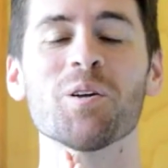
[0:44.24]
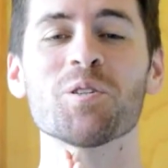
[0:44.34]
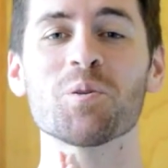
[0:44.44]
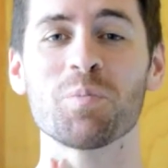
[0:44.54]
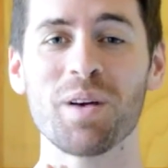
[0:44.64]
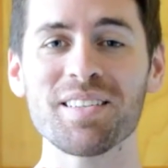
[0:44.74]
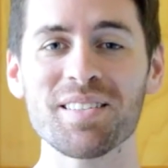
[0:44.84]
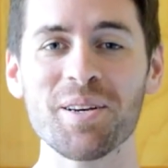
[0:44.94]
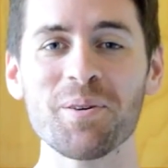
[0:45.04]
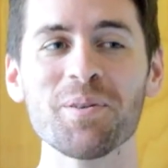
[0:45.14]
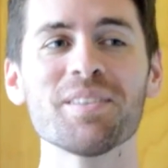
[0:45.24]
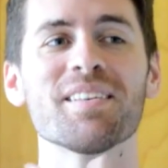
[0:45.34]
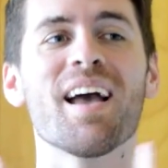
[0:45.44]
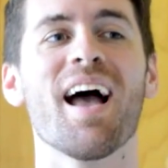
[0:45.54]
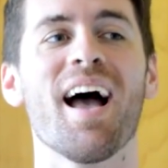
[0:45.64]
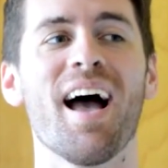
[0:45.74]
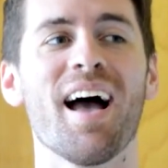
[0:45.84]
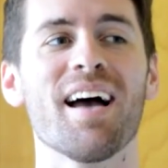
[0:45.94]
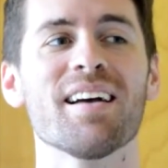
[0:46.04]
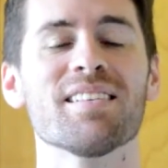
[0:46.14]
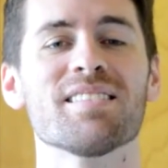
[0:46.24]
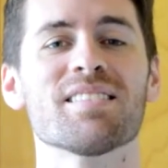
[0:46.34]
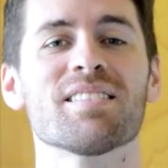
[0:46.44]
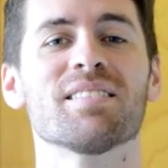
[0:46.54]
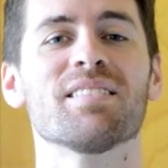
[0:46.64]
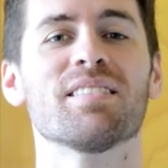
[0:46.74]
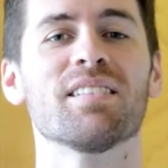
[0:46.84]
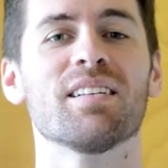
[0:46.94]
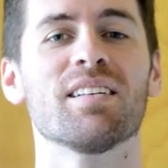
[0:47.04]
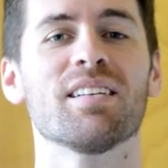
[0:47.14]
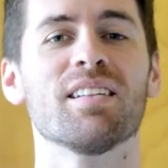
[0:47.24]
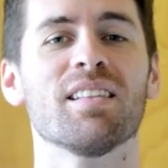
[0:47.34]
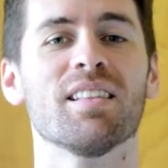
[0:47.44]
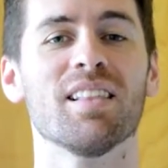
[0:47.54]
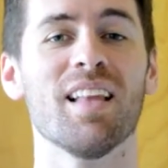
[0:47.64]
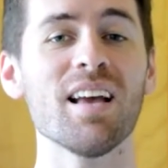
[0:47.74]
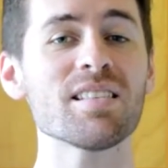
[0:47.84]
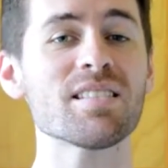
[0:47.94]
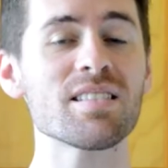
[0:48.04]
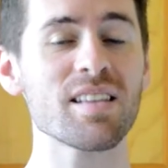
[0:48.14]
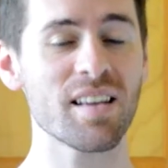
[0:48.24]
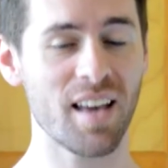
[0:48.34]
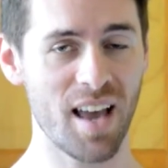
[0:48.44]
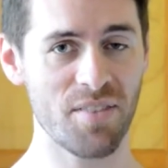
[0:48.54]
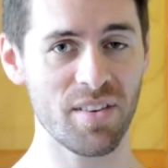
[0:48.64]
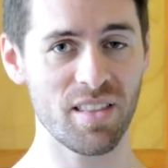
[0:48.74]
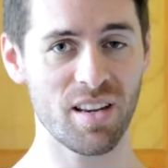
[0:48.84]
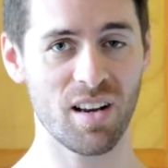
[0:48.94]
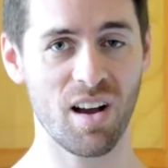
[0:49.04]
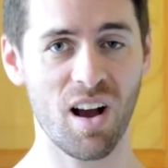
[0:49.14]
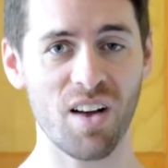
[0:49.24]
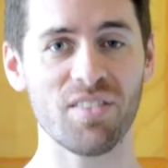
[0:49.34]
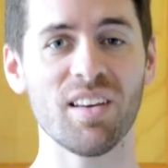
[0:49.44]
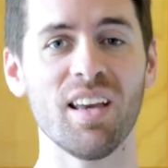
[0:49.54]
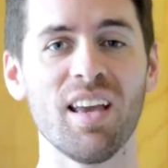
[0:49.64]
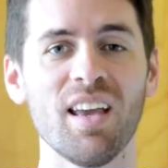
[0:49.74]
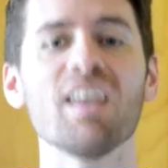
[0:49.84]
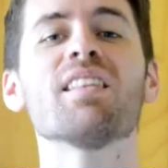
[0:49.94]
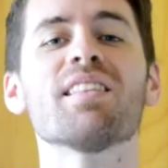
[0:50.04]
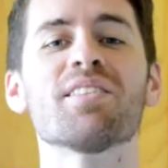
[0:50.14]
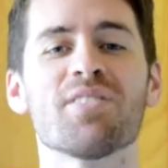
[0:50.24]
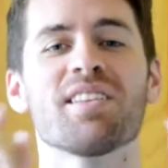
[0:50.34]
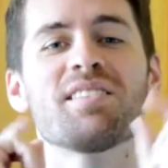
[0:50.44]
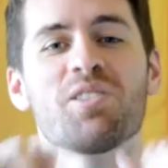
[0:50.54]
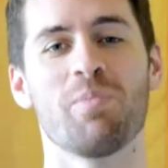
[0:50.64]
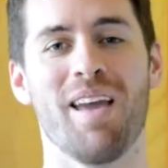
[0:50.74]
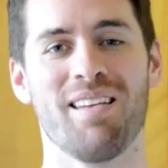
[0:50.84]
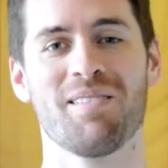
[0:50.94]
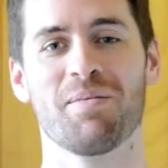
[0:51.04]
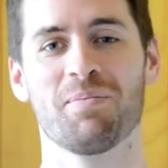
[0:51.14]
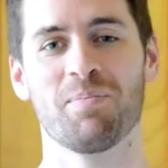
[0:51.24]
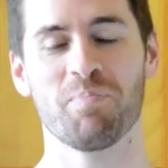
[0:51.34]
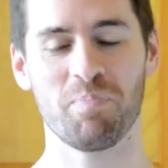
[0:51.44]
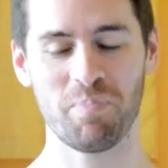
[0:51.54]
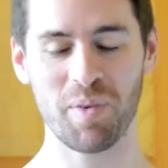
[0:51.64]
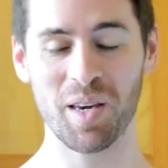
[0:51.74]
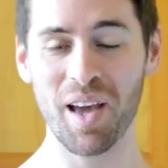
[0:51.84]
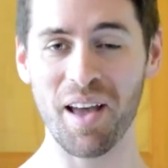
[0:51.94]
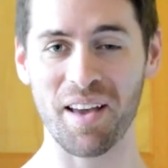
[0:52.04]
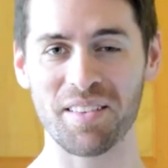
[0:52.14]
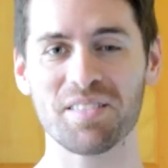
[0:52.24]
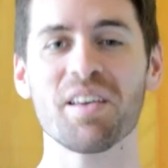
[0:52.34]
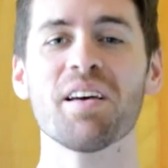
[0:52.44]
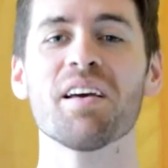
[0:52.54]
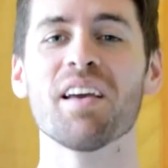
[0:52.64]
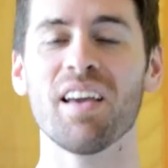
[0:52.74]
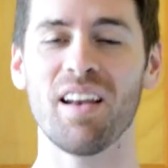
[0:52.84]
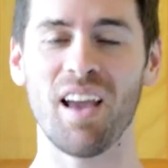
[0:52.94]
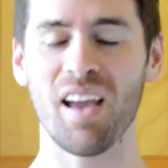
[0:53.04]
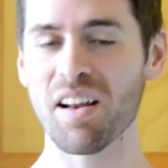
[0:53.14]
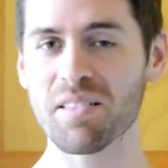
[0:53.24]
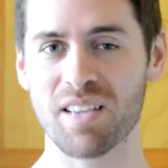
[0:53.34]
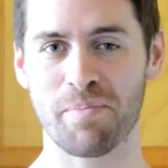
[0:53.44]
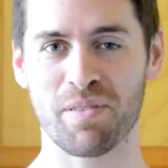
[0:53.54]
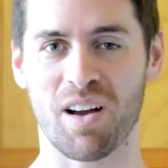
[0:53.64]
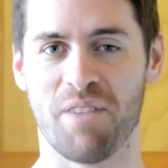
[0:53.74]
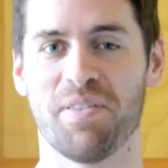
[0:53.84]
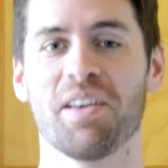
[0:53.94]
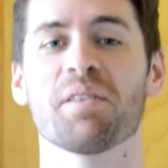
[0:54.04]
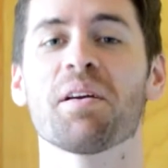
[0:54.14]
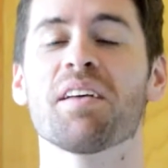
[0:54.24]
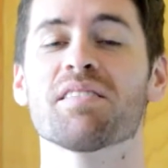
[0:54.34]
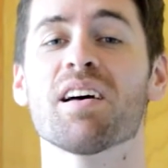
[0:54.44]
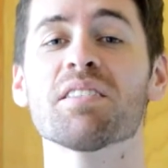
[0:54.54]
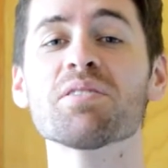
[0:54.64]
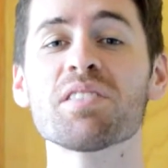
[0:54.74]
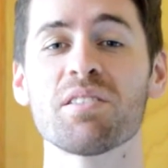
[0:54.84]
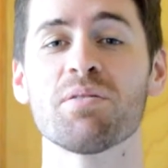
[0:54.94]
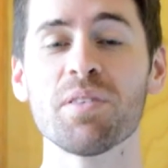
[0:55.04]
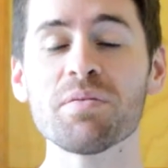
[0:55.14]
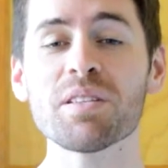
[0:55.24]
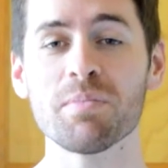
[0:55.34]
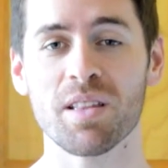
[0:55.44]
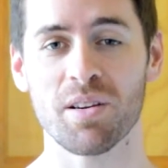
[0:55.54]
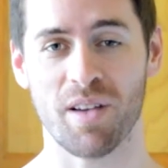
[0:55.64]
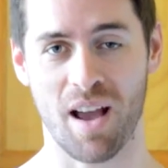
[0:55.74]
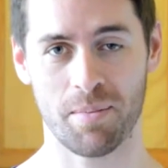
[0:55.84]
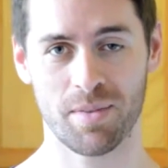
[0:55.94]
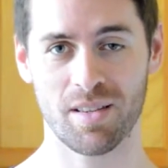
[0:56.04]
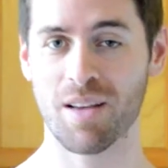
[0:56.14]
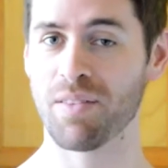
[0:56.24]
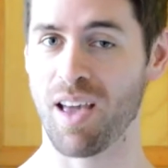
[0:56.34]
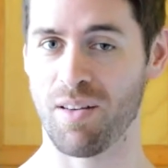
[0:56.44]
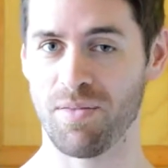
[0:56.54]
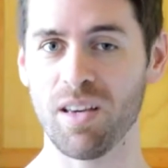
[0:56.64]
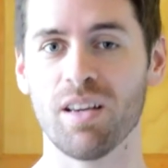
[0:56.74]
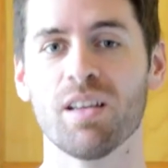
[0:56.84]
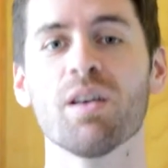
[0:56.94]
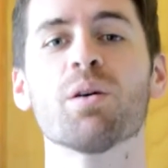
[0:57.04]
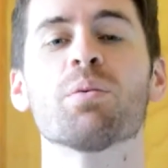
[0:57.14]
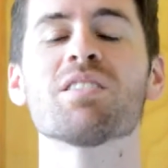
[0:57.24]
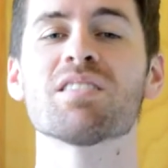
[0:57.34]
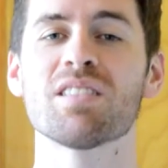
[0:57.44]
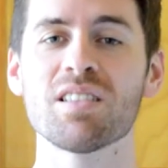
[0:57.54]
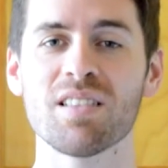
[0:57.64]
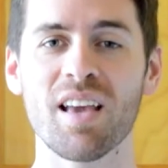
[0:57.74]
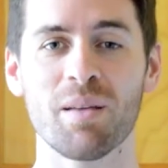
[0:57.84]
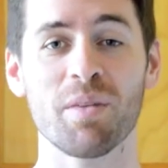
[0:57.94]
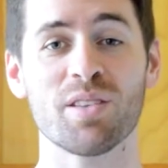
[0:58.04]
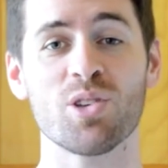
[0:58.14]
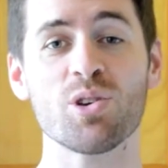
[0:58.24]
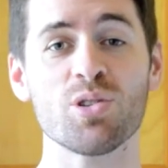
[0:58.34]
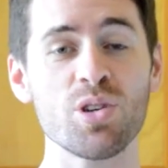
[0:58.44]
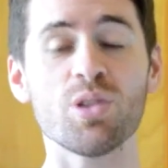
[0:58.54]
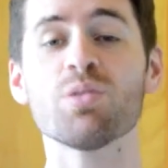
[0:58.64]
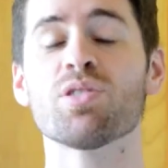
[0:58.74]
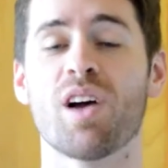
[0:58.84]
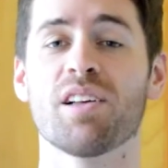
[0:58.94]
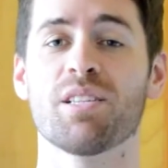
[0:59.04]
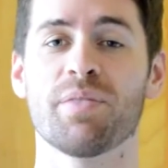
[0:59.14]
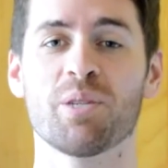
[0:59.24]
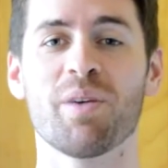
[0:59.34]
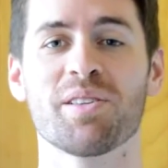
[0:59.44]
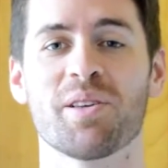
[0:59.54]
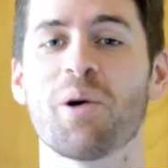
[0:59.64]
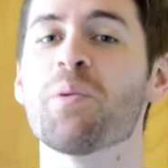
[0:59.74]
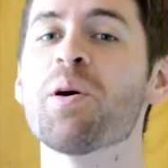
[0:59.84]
Espresso has less caffeine than coffee in the drinks that you make because an 8 ounce cup of coffee has 150 milligrams of caffeine, which is the same as two shots of espresso.